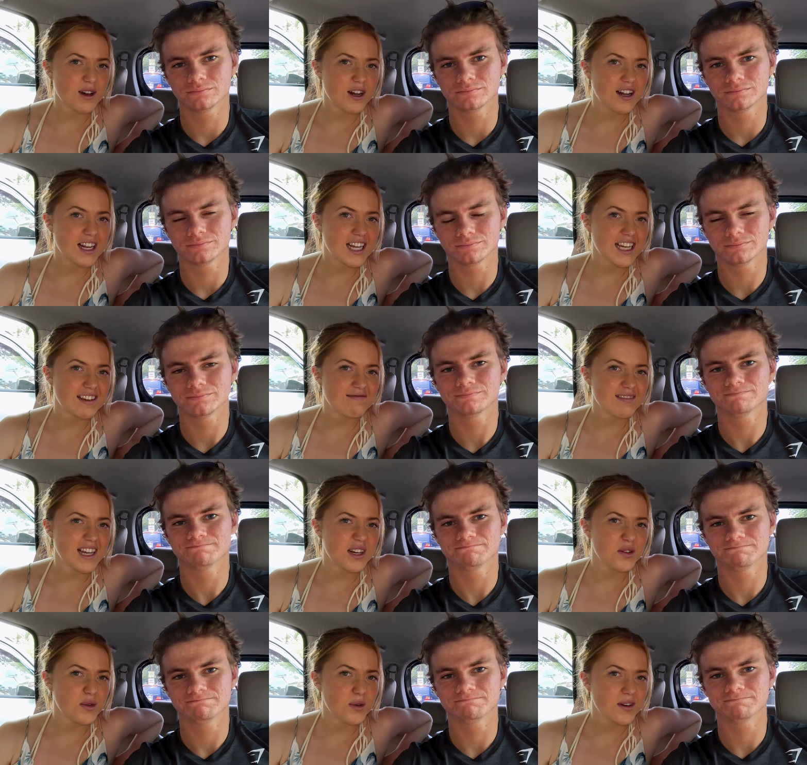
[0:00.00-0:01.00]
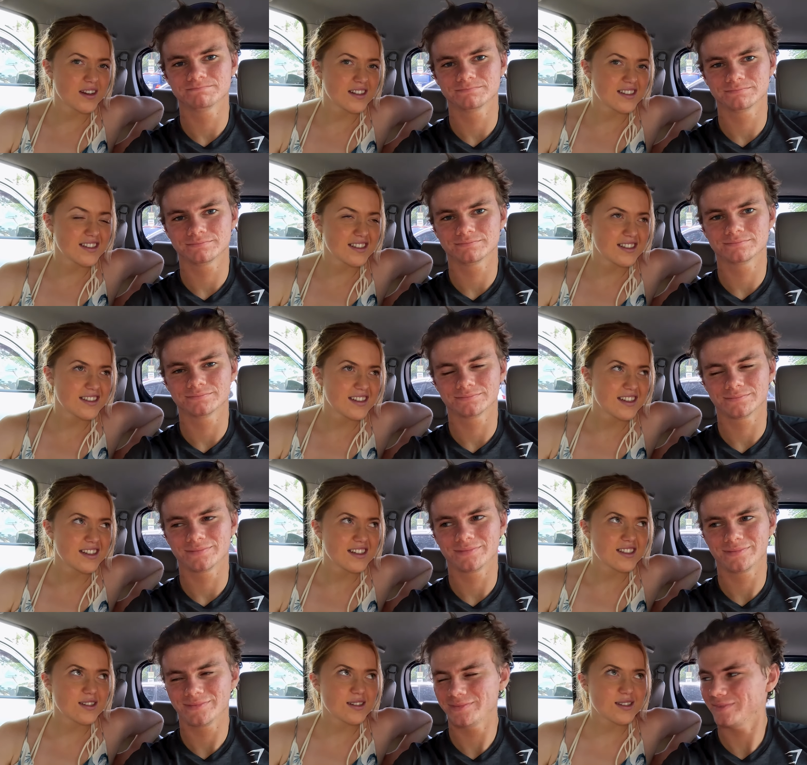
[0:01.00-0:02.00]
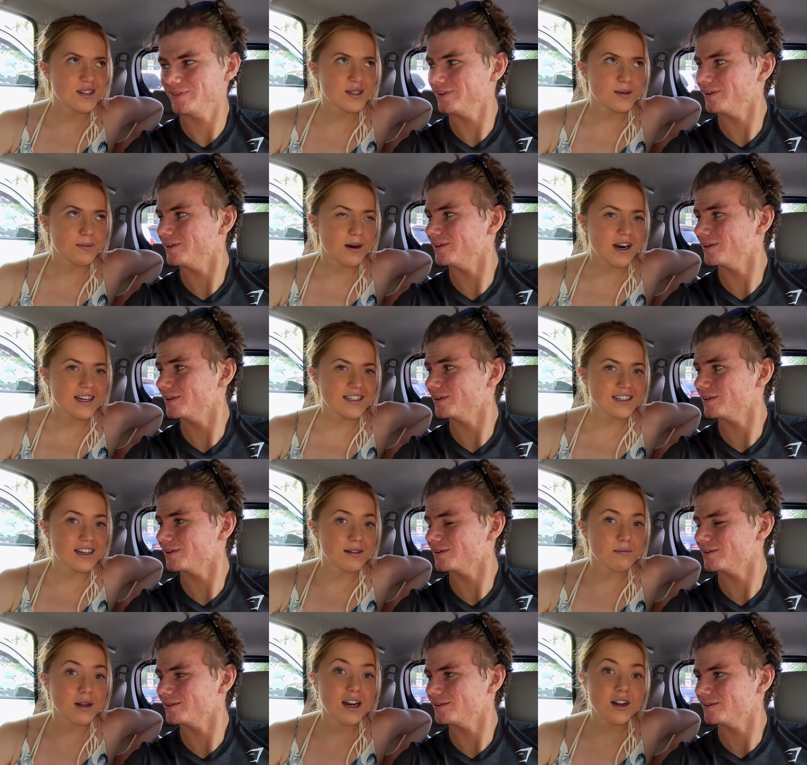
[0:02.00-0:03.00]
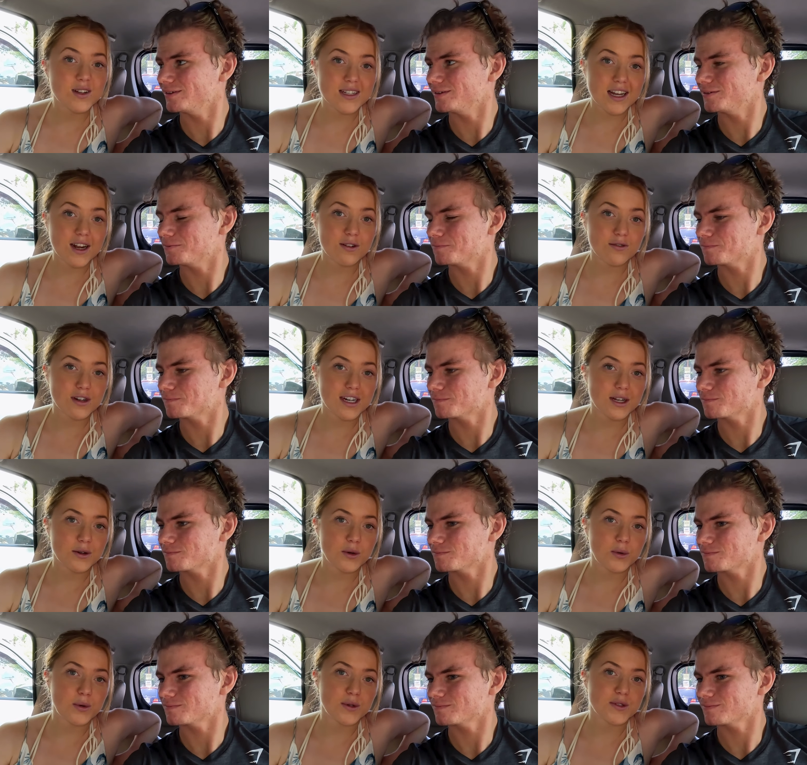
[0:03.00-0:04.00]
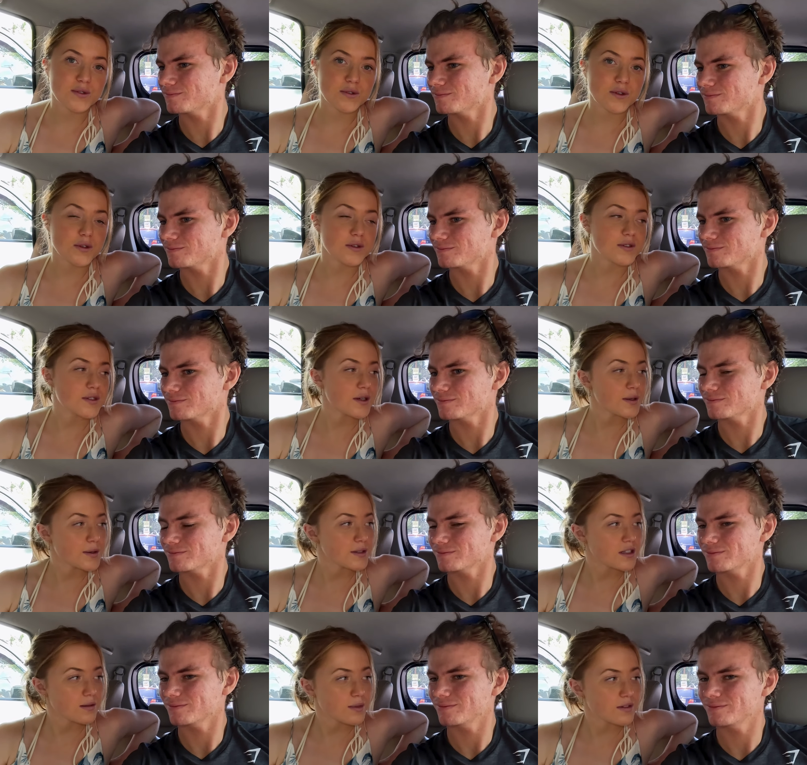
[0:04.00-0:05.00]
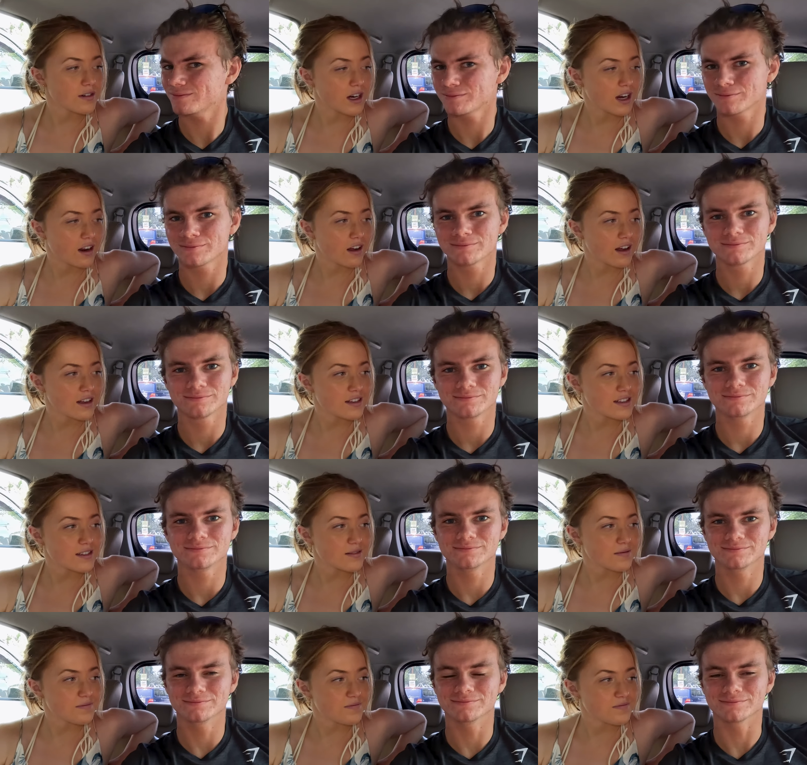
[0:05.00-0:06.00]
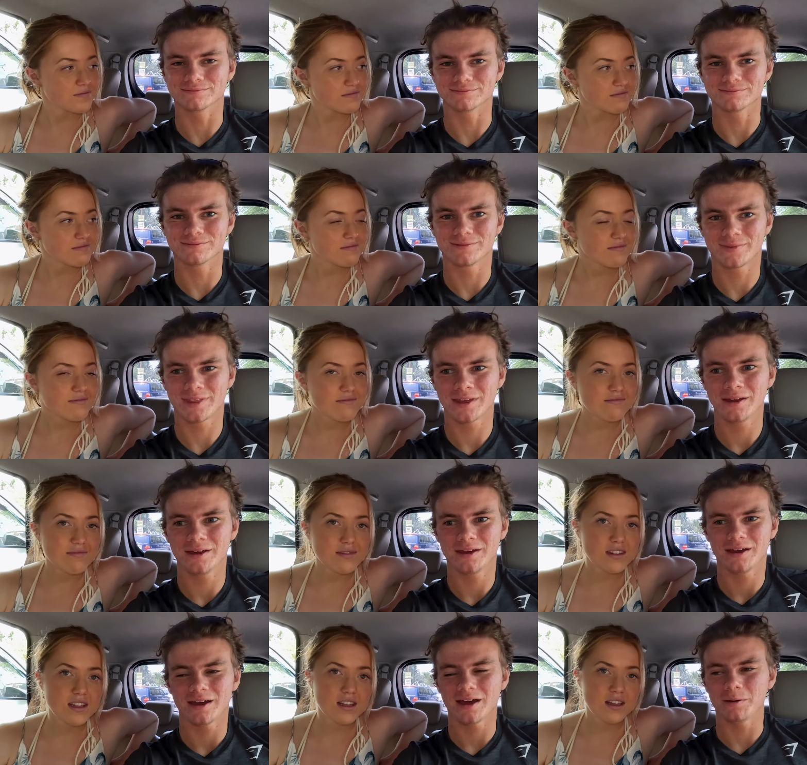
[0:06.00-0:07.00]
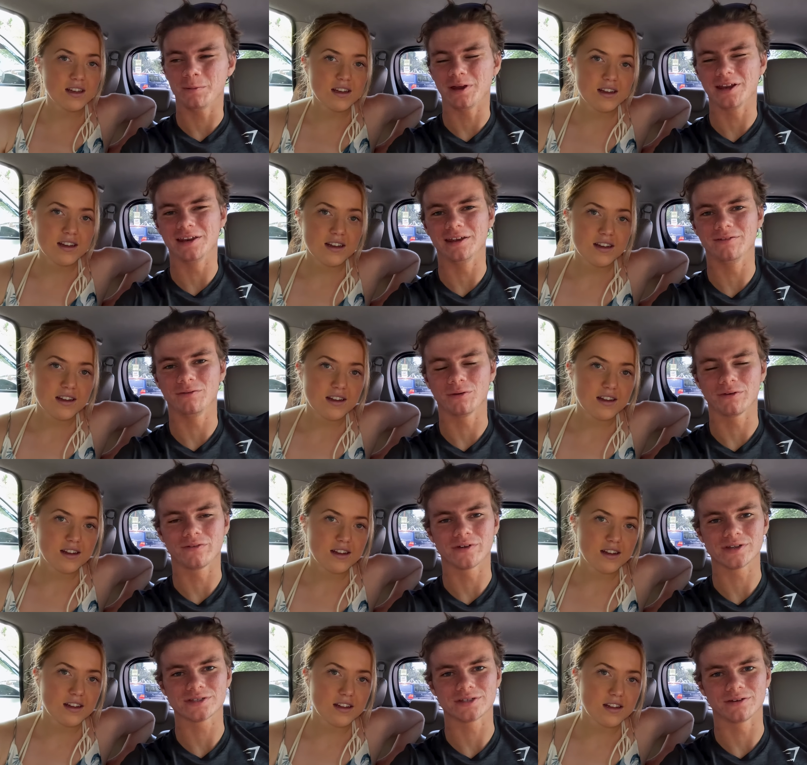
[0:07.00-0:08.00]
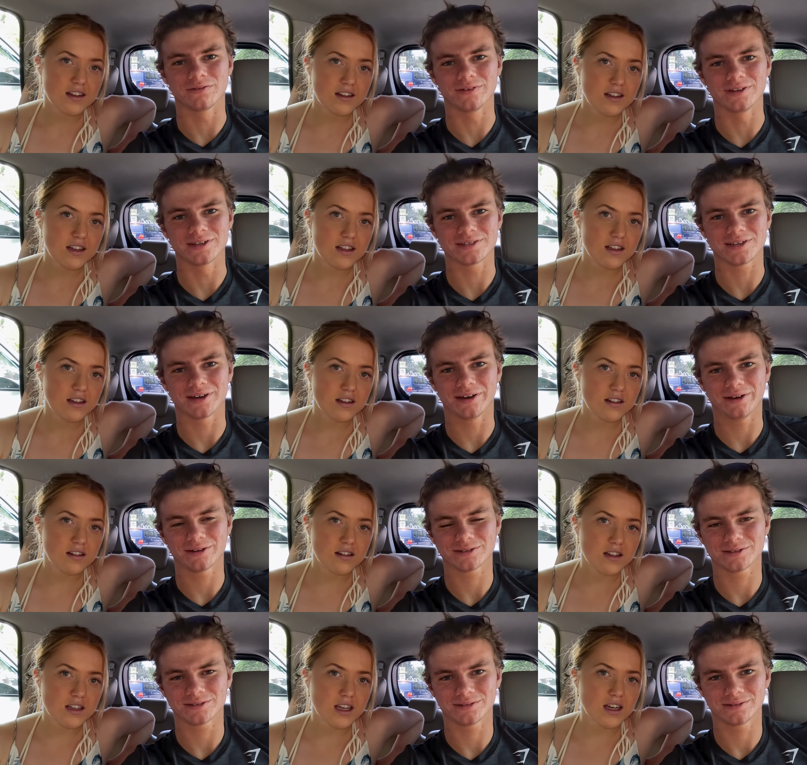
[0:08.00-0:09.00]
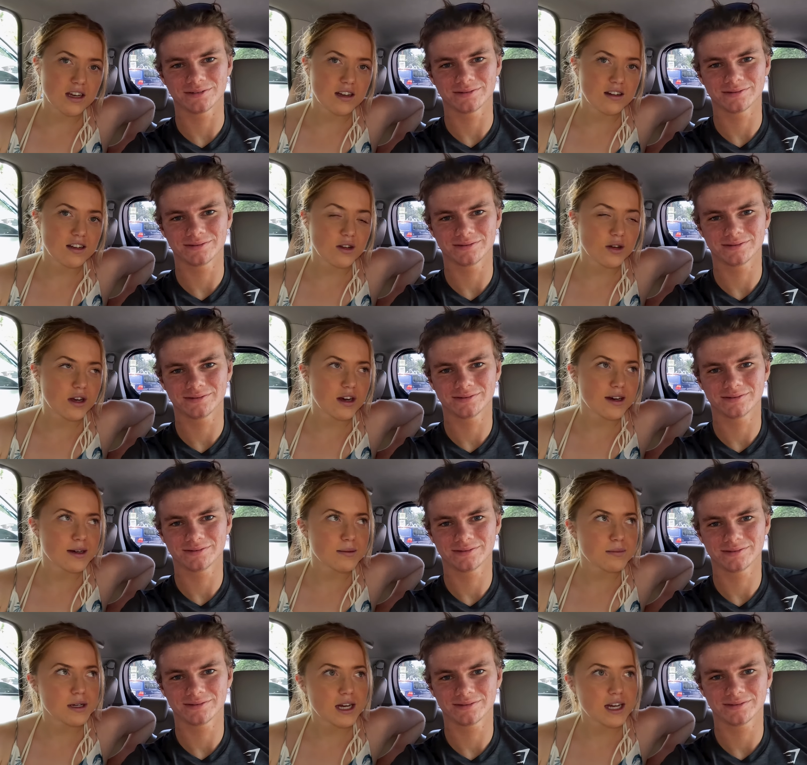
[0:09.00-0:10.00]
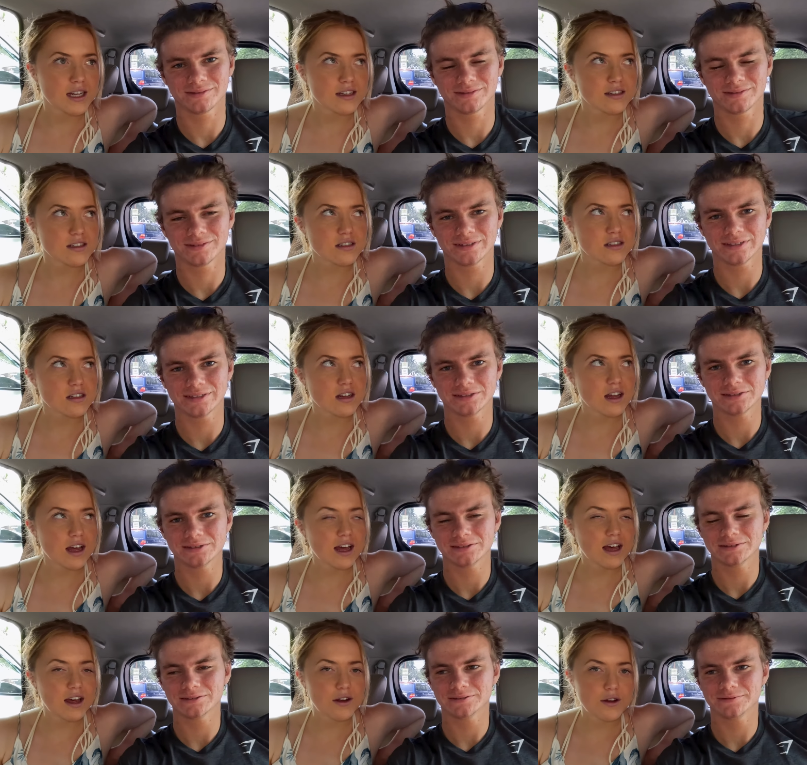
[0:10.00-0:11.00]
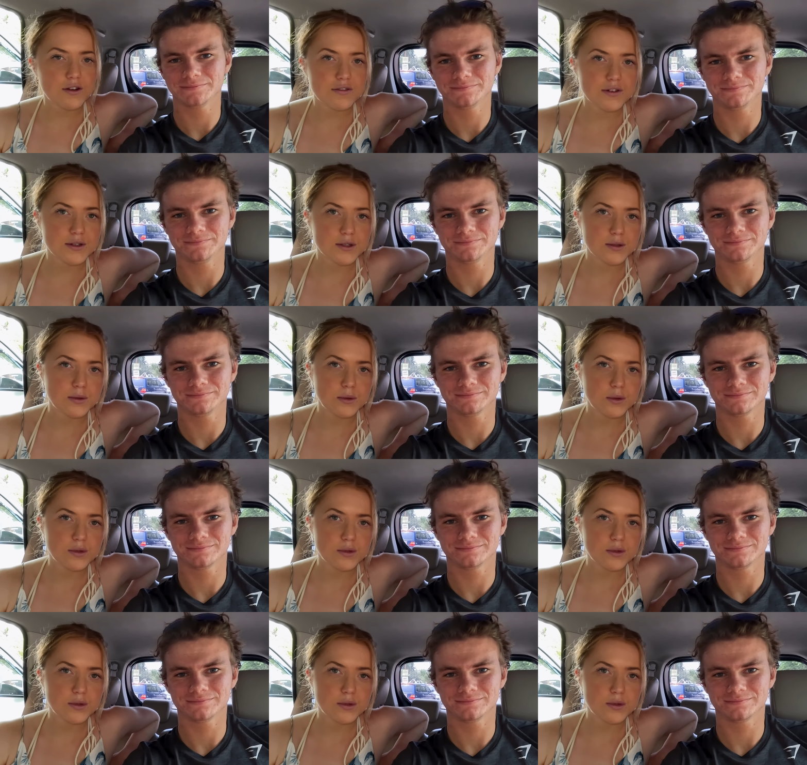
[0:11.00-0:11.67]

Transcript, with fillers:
Speaker 1: Bali in August. So it's not surprising, but it looks like a really cool waterfall, so it'll still be really nice.
Speaker 2: Mm -hmm. And we can leave all of our stuff in this car. So. Yeah,
Speaker 1: lock it up and head over to the